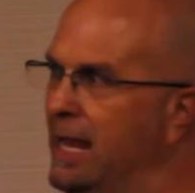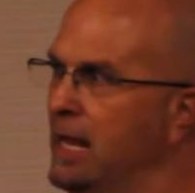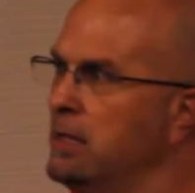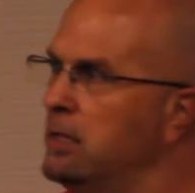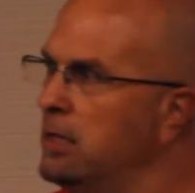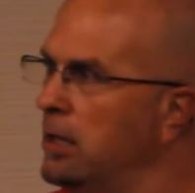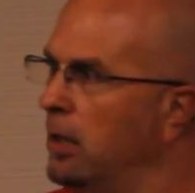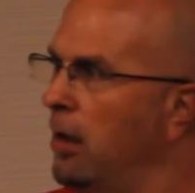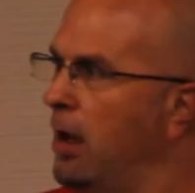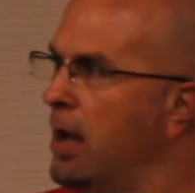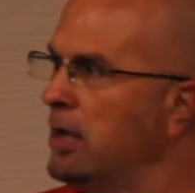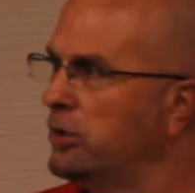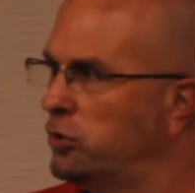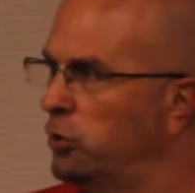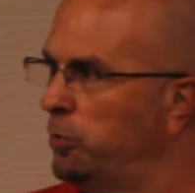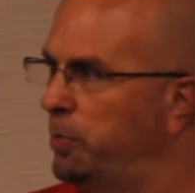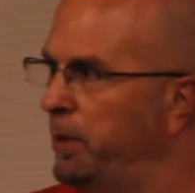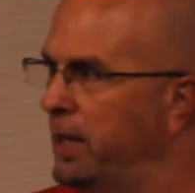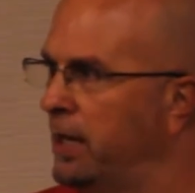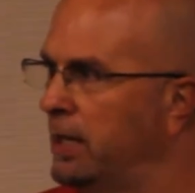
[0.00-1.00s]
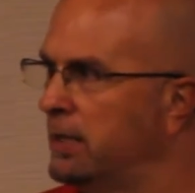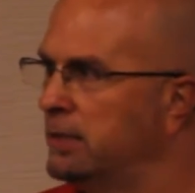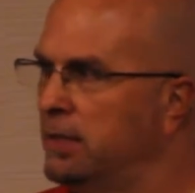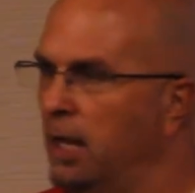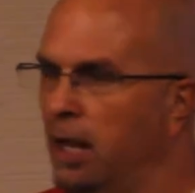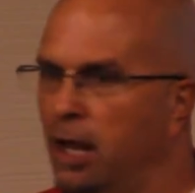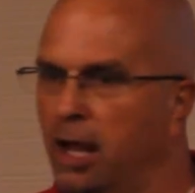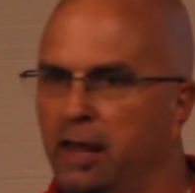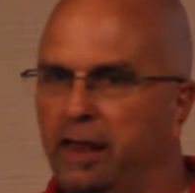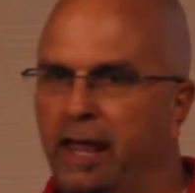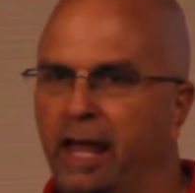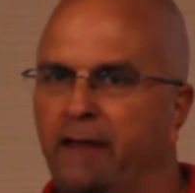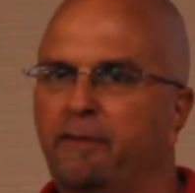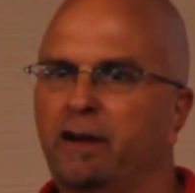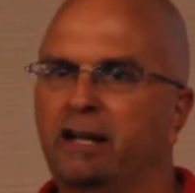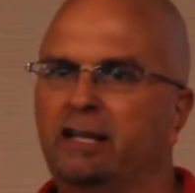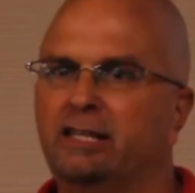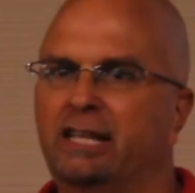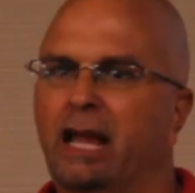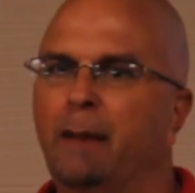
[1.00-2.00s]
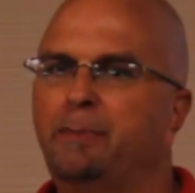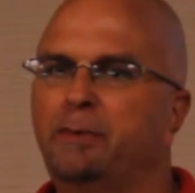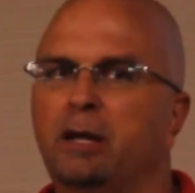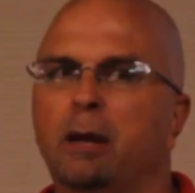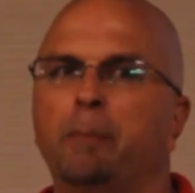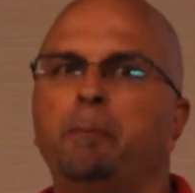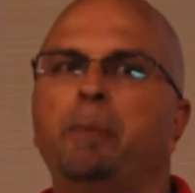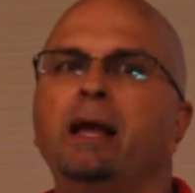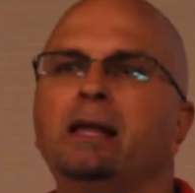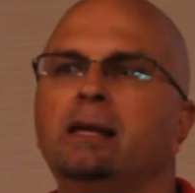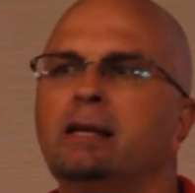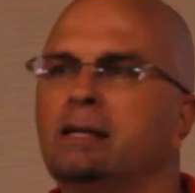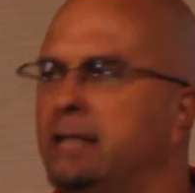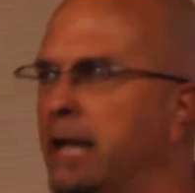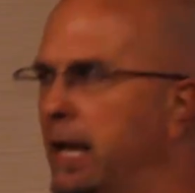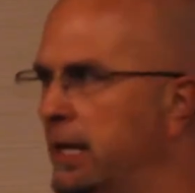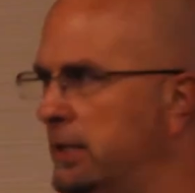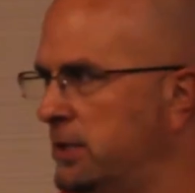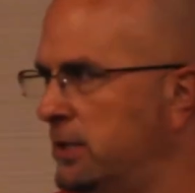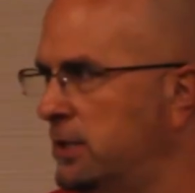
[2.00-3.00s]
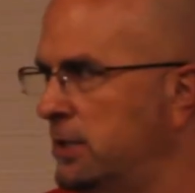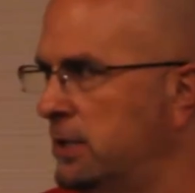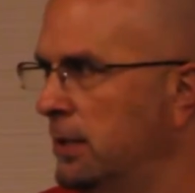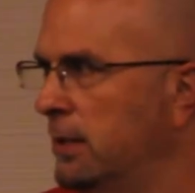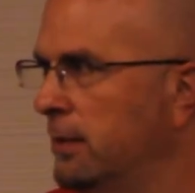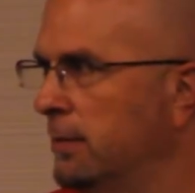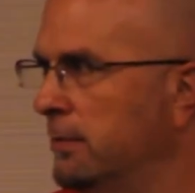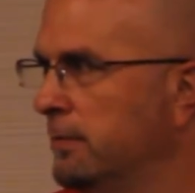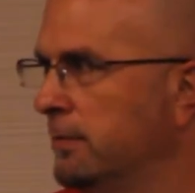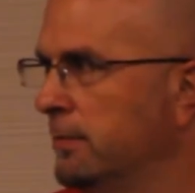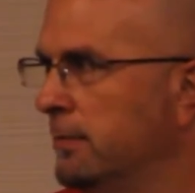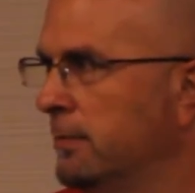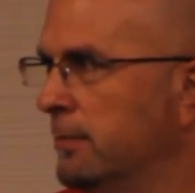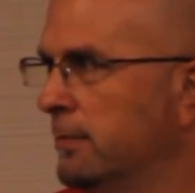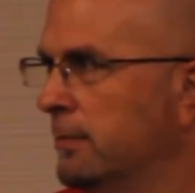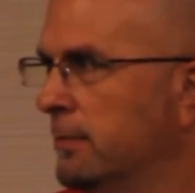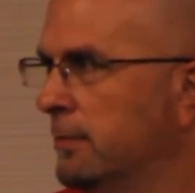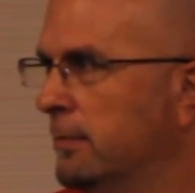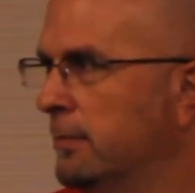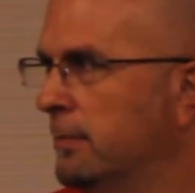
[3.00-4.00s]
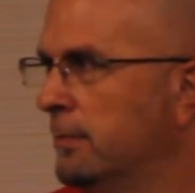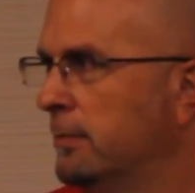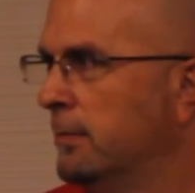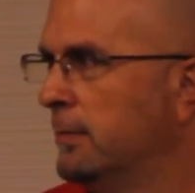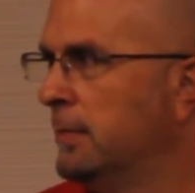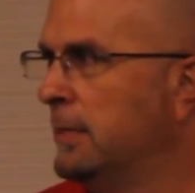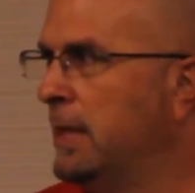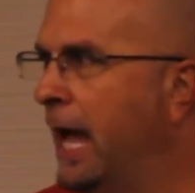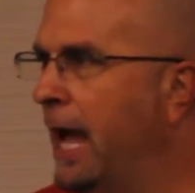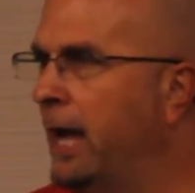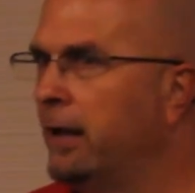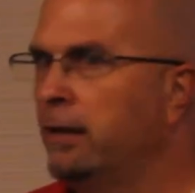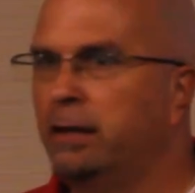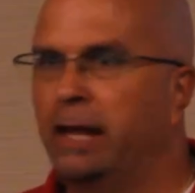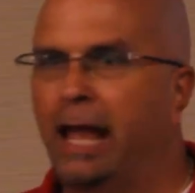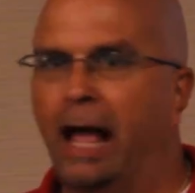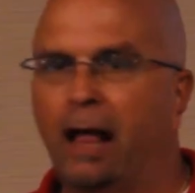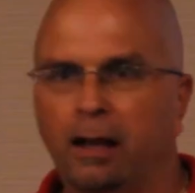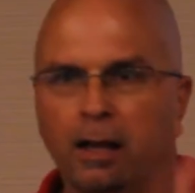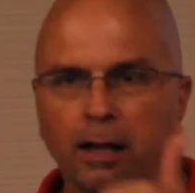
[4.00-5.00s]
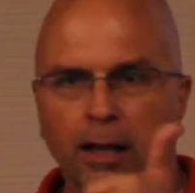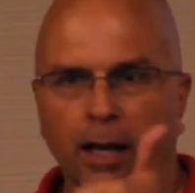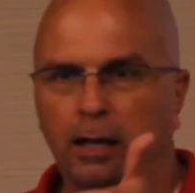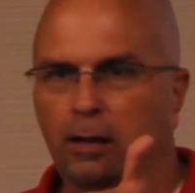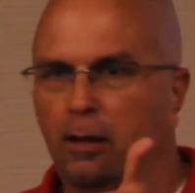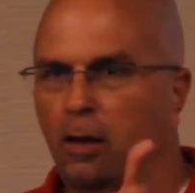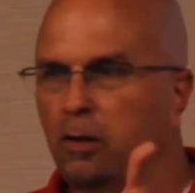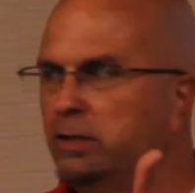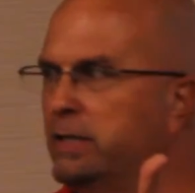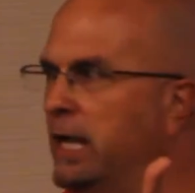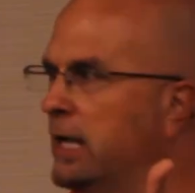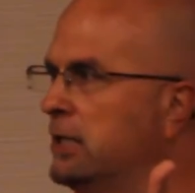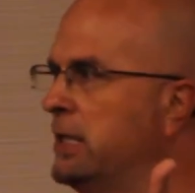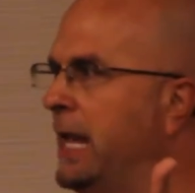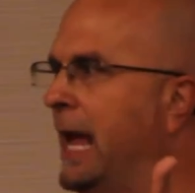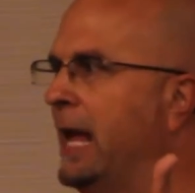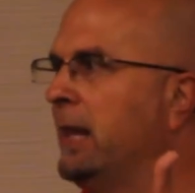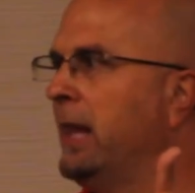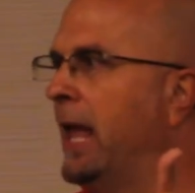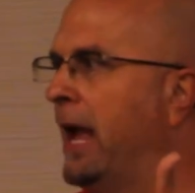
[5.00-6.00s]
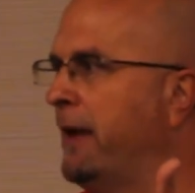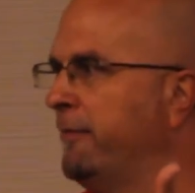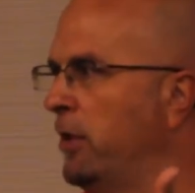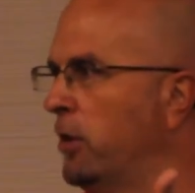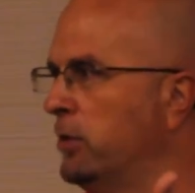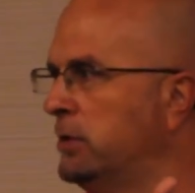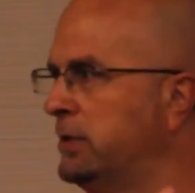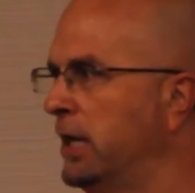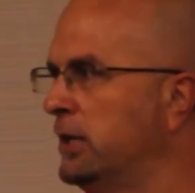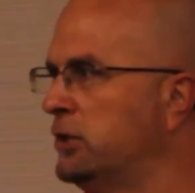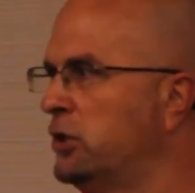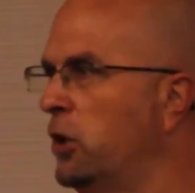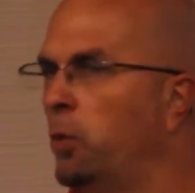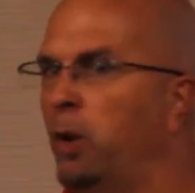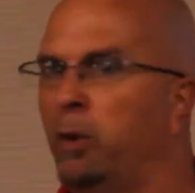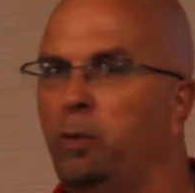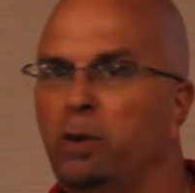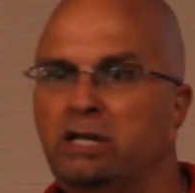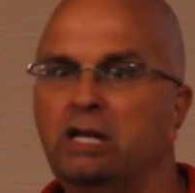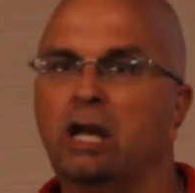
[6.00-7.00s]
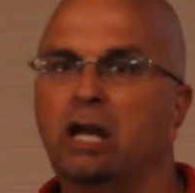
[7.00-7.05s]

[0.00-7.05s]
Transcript: into the lawsuit because they've accepted opinion tests. Not calculated load test, not a live load test. So when we